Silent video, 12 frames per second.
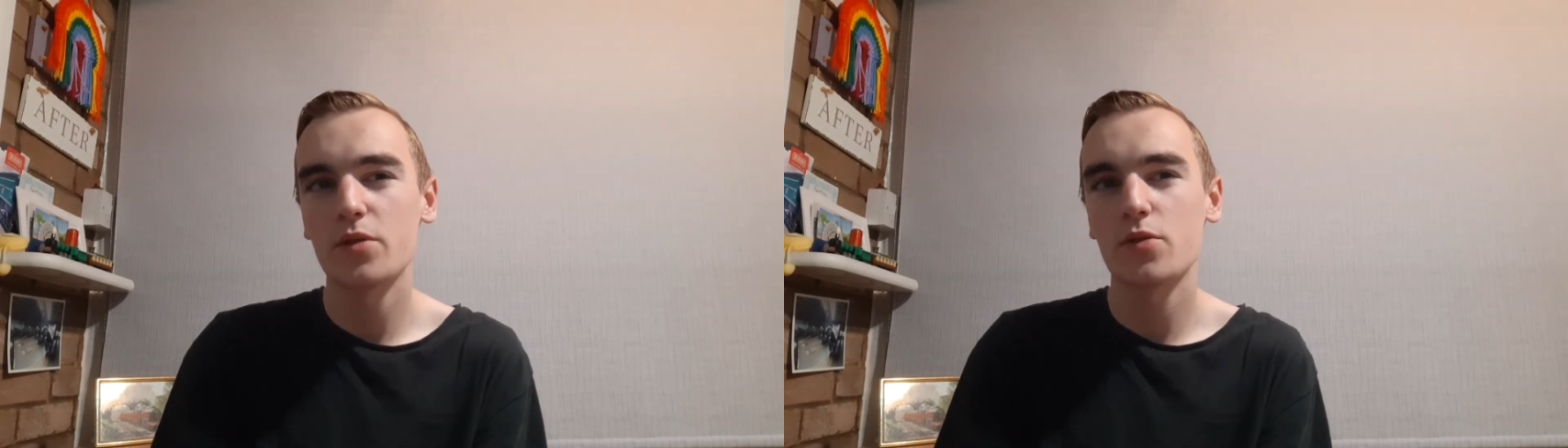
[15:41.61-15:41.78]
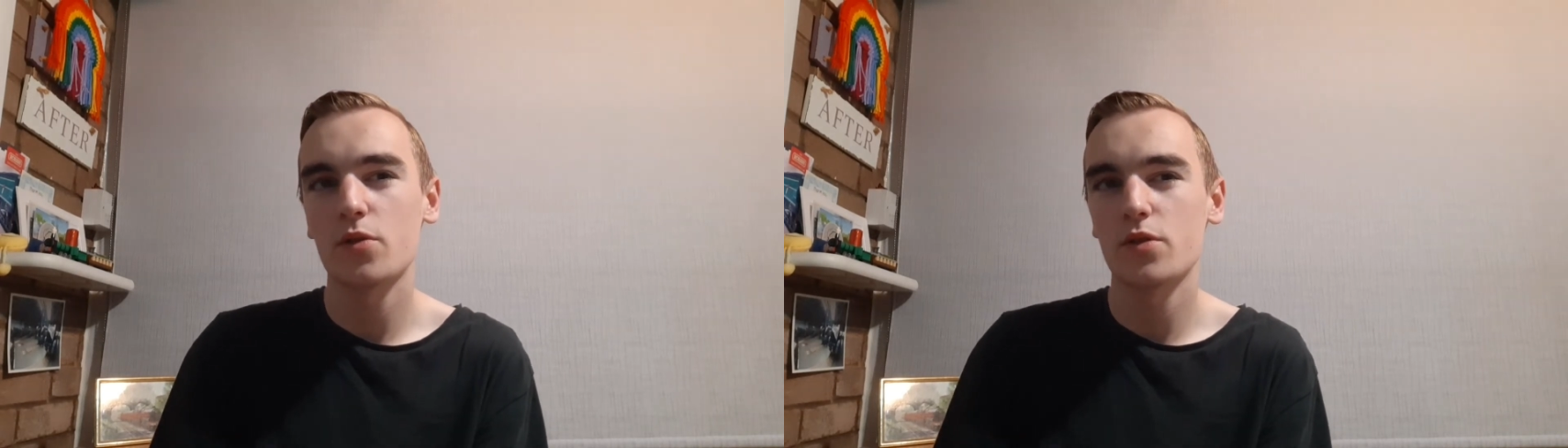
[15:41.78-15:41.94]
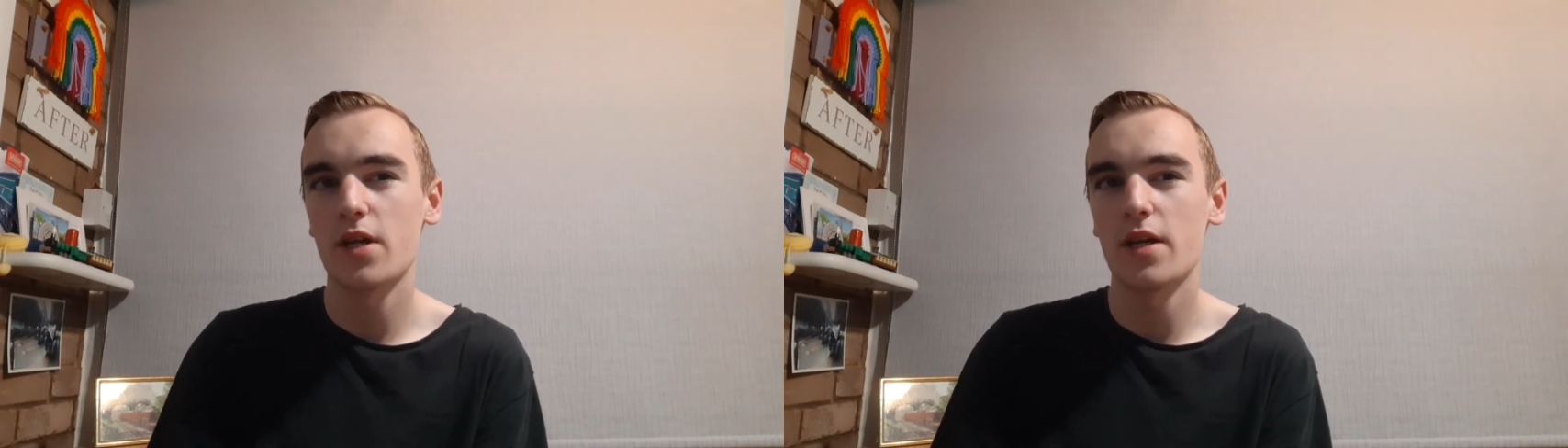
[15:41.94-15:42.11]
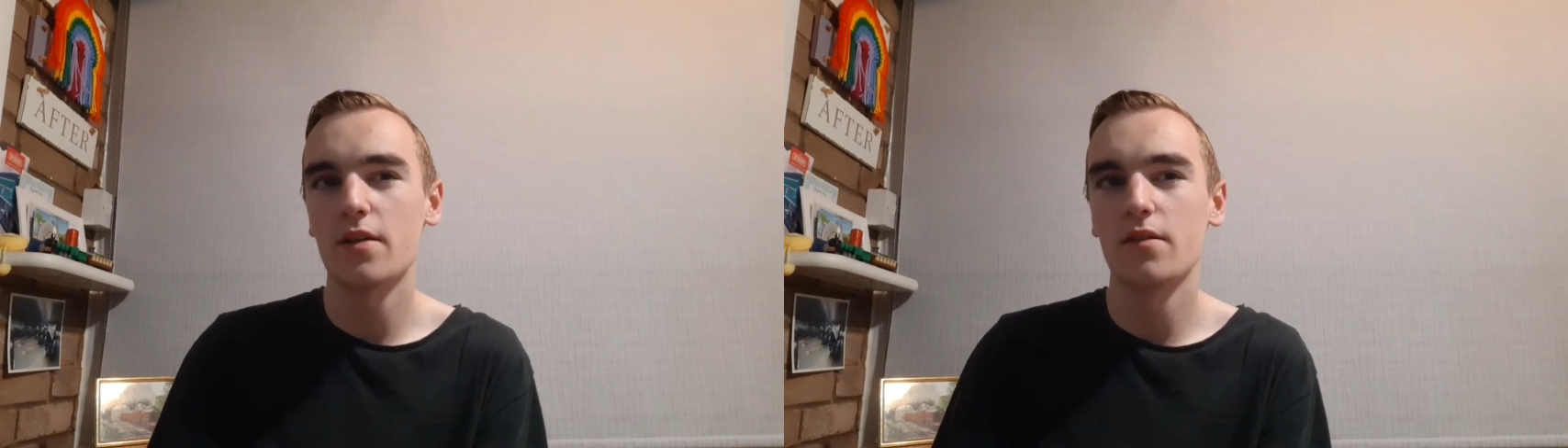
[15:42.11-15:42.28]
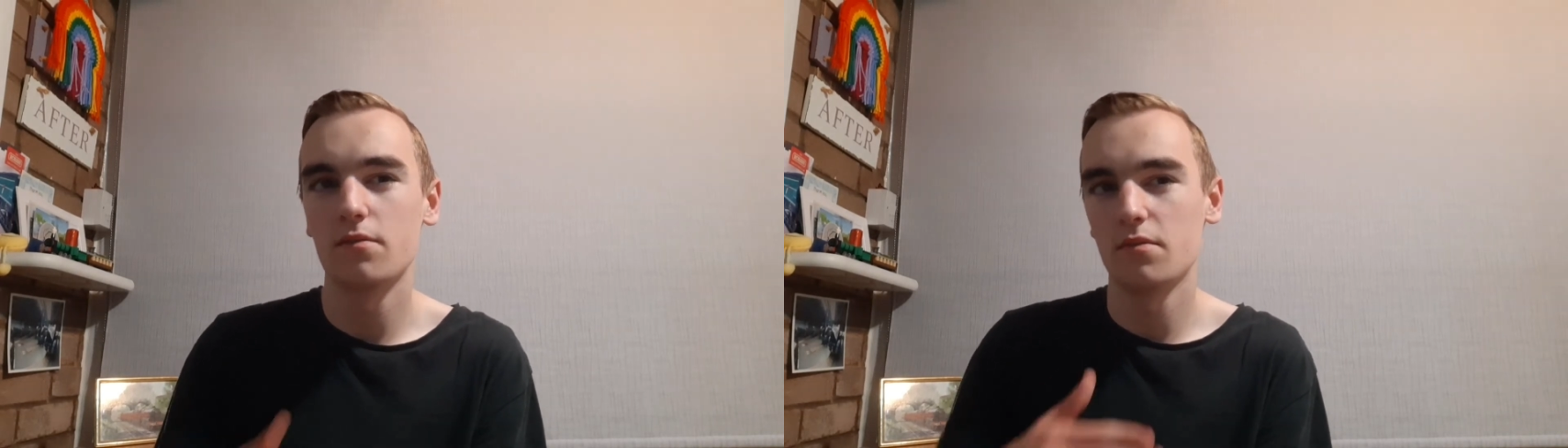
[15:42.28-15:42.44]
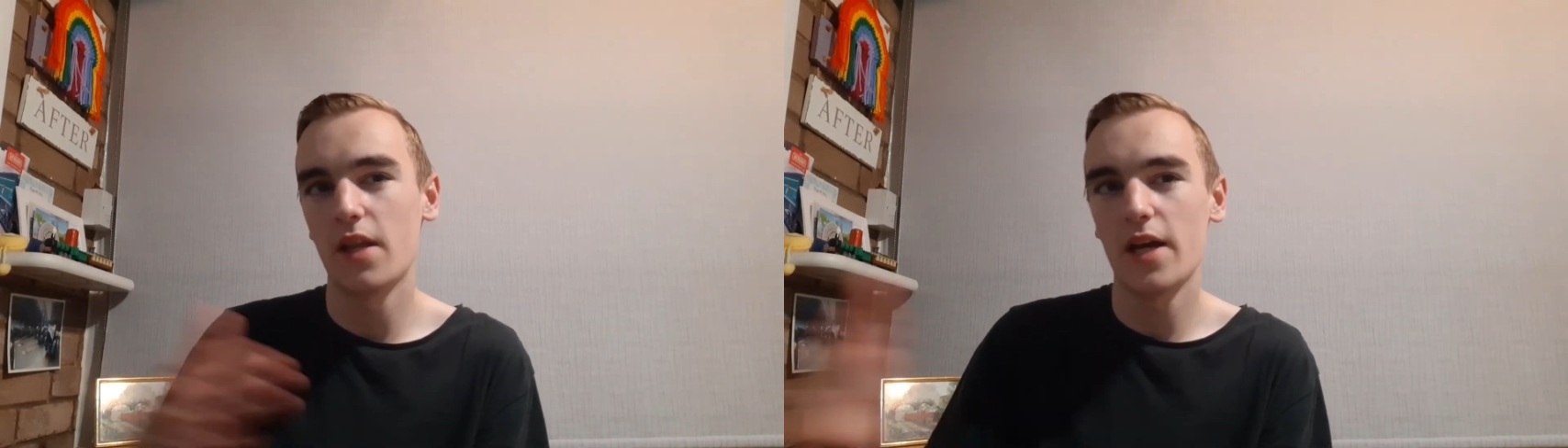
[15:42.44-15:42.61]
got a
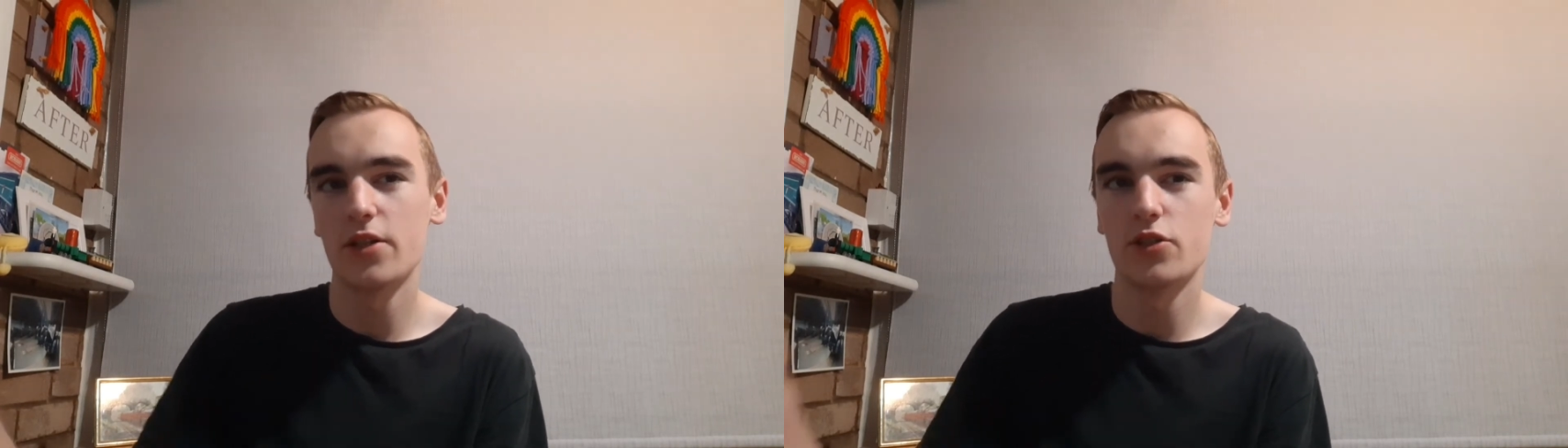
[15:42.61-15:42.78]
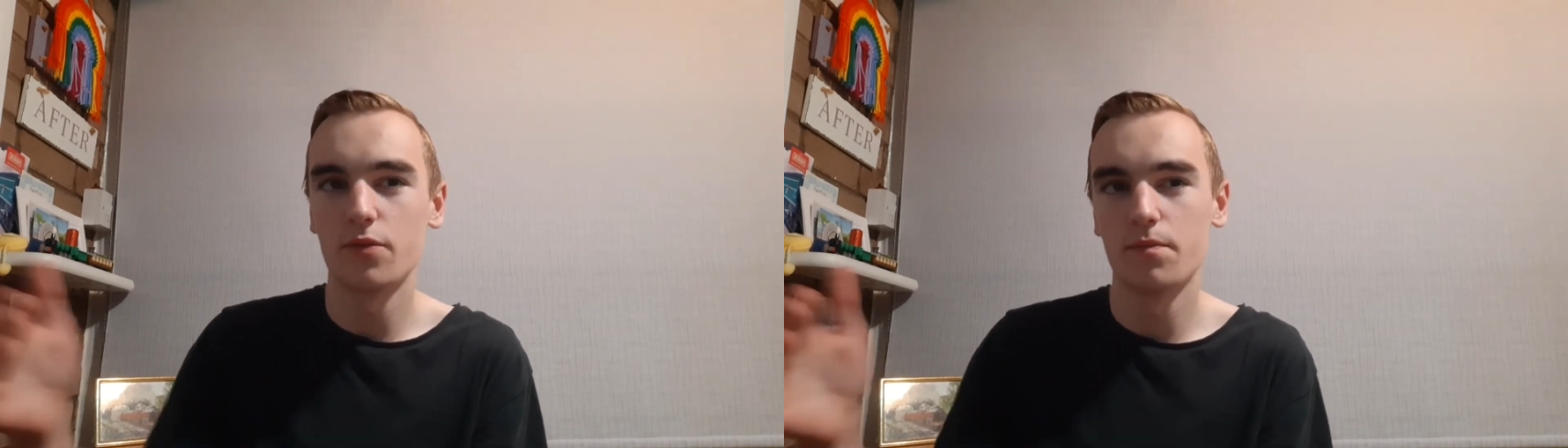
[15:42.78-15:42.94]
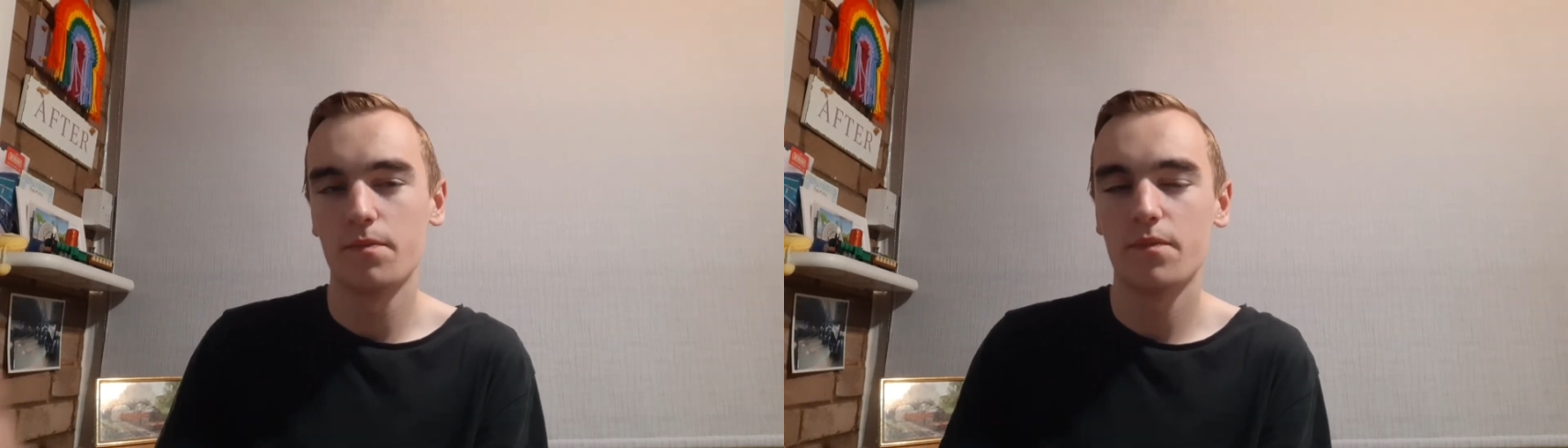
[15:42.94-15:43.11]
larger